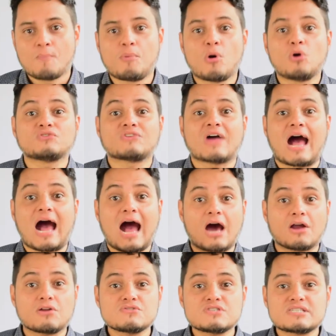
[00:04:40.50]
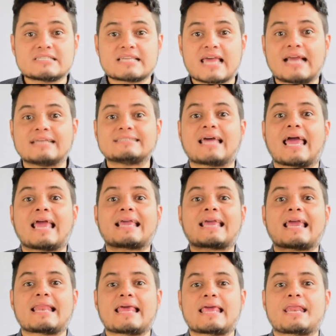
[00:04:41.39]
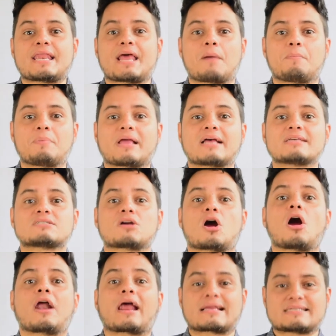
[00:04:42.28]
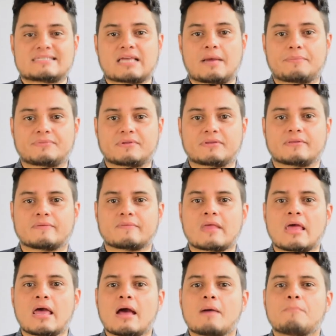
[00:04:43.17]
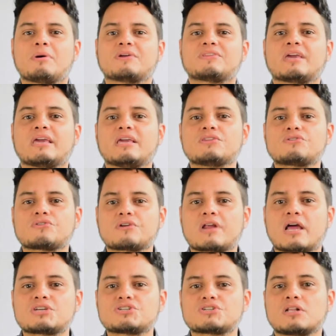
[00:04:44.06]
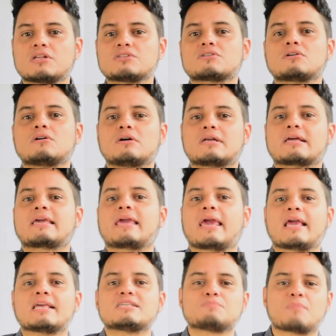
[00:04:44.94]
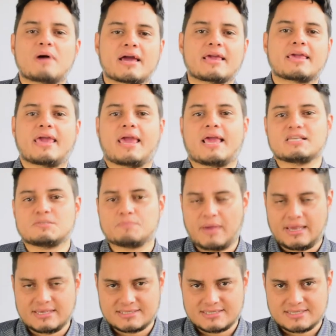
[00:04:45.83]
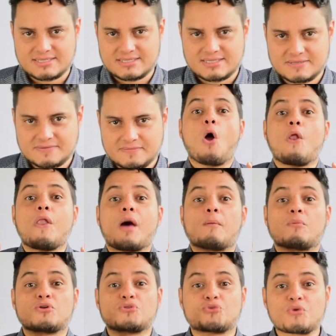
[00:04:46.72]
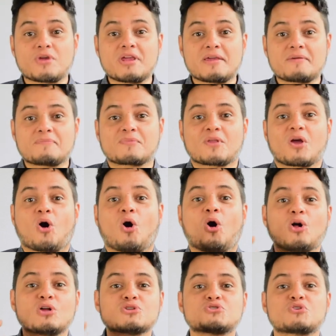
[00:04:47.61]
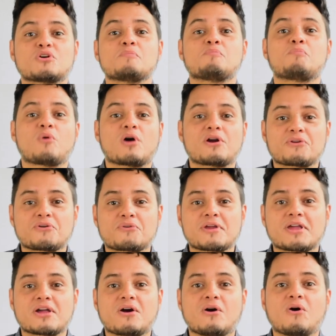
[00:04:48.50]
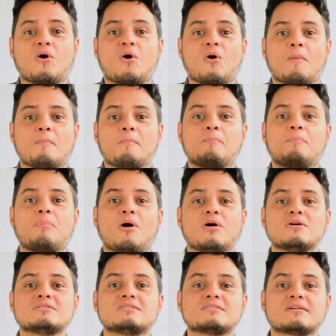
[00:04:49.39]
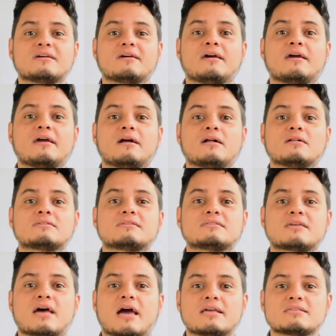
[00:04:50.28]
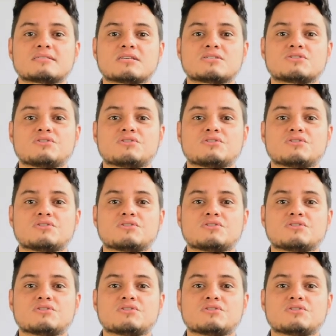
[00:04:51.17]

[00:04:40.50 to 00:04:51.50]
Both out-of-state and Canadian applicants are accepted, but internationals on a case-by-case -case basis. Number three, also in Puerto Rico, Ponce Health Sciences